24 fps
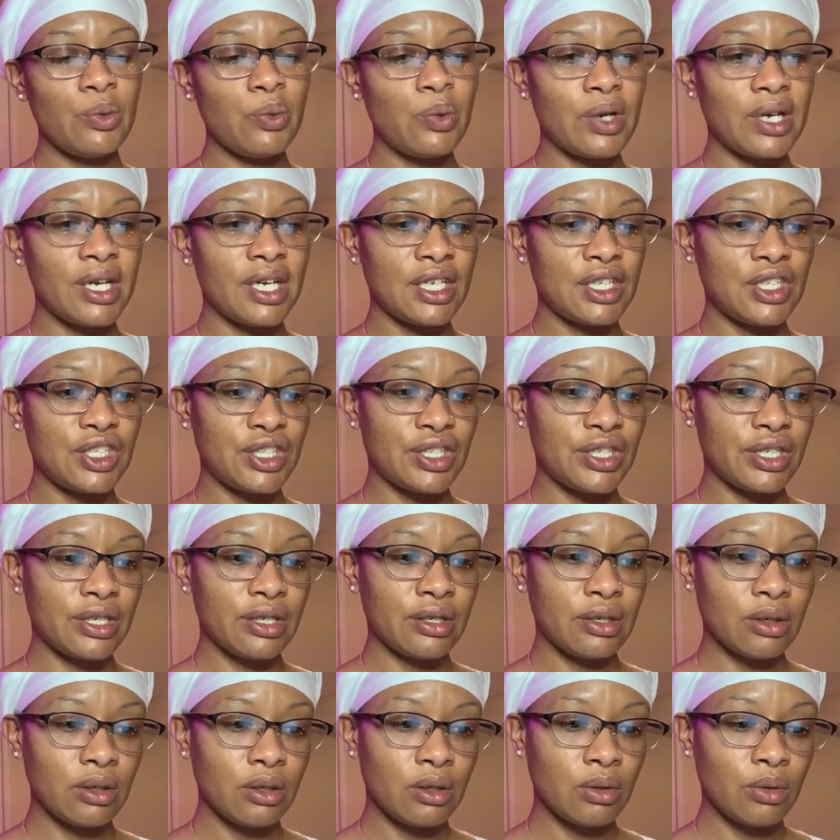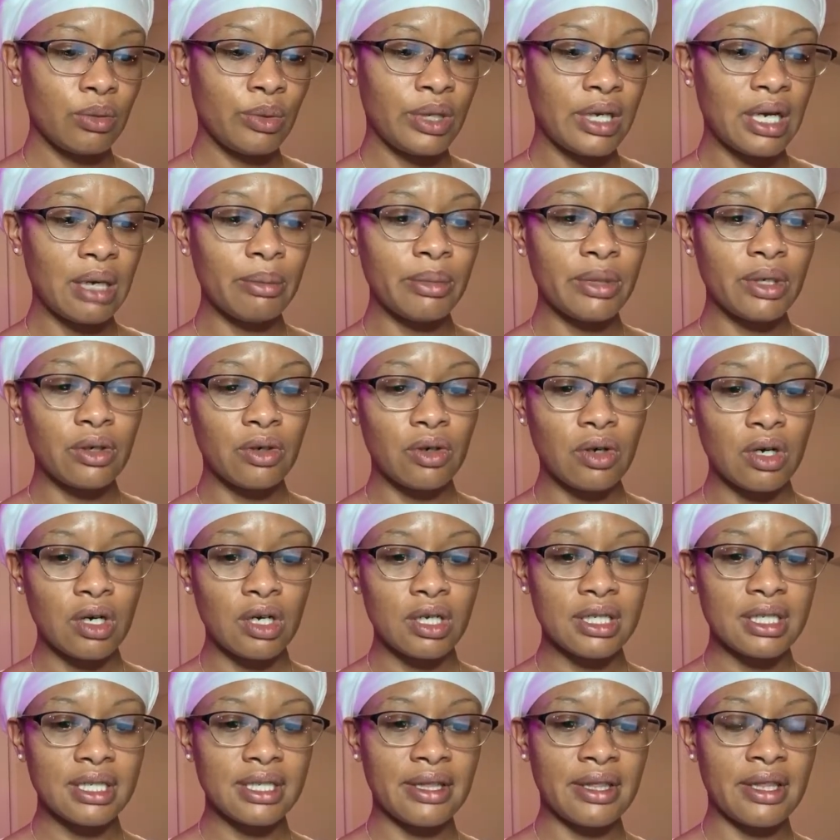which we come
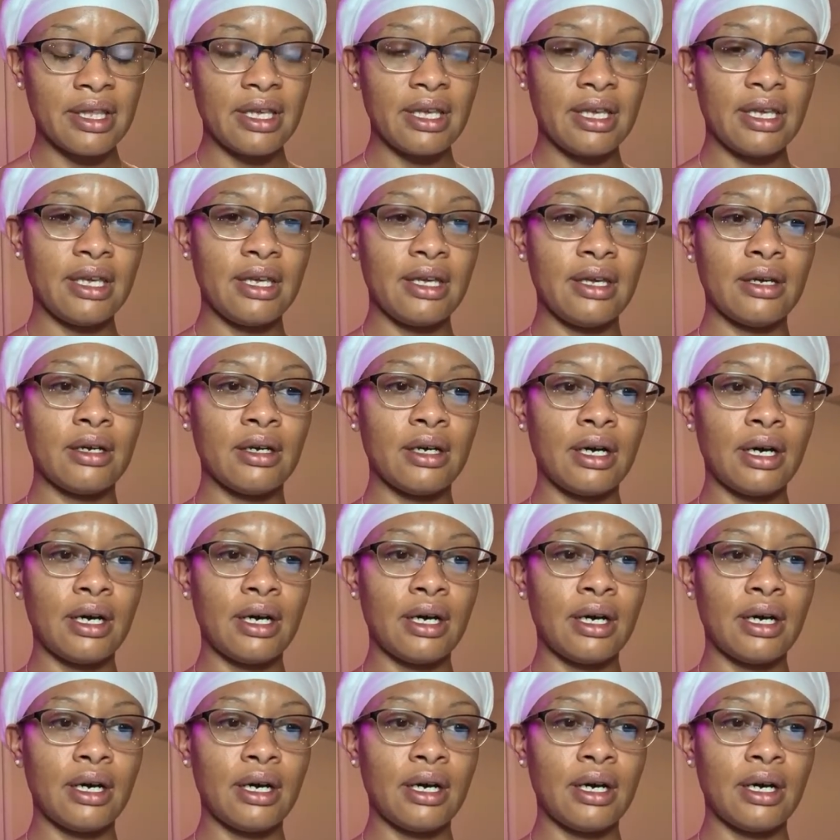across the